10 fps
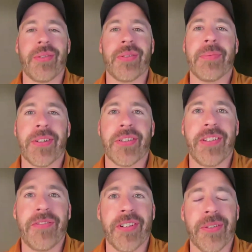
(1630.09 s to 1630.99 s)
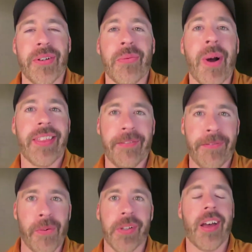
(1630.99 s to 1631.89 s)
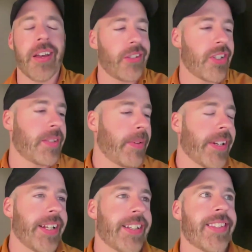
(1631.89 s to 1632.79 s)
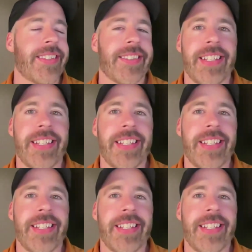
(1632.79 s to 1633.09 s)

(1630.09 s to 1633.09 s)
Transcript: especially if you want that full college experience.